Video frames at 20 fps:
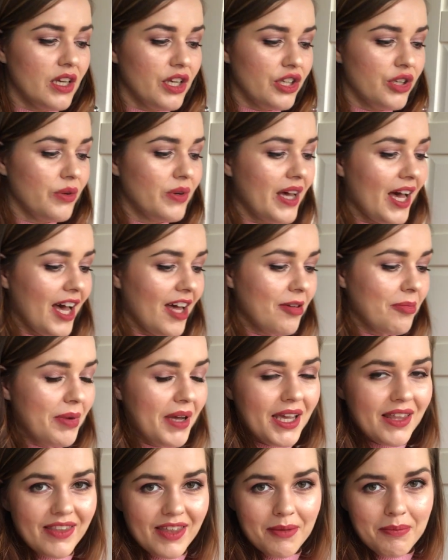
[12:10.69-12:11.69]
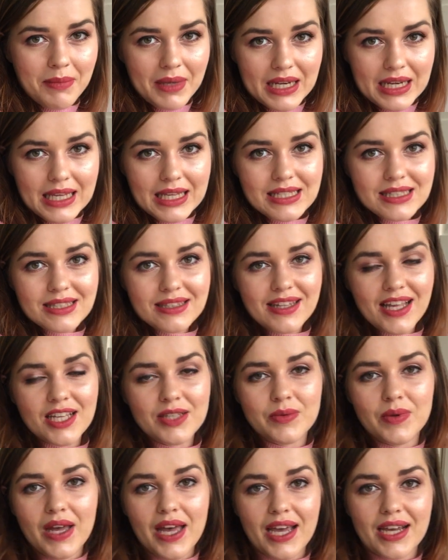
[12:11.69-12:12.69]
You can buy their minis, and
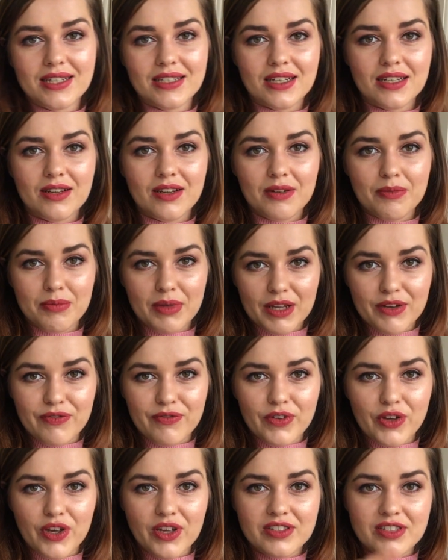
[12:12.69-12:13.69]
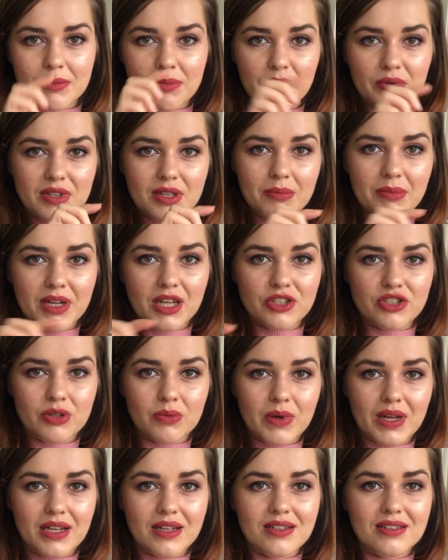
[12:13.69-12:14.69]
that's what I did at first. I bought the miniature
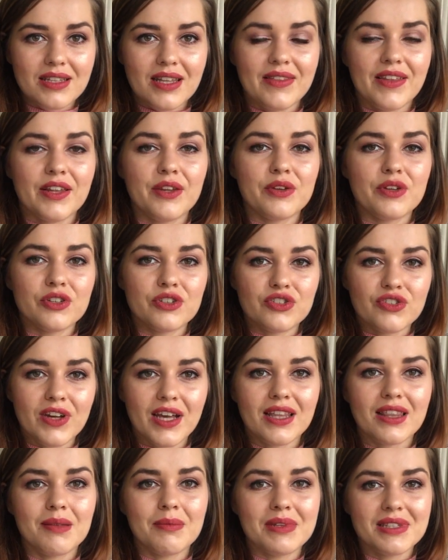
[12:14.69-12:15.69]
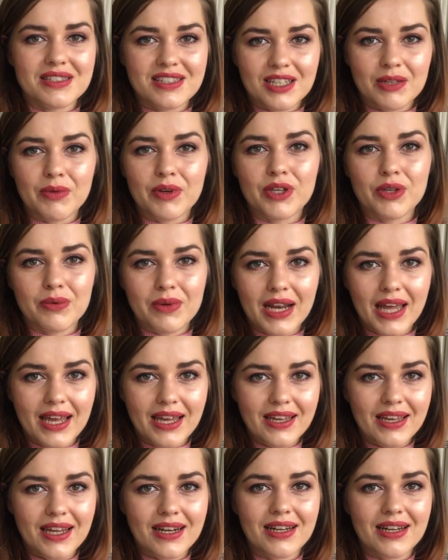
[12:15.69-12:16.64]
ones, and then you can try them and see what you like.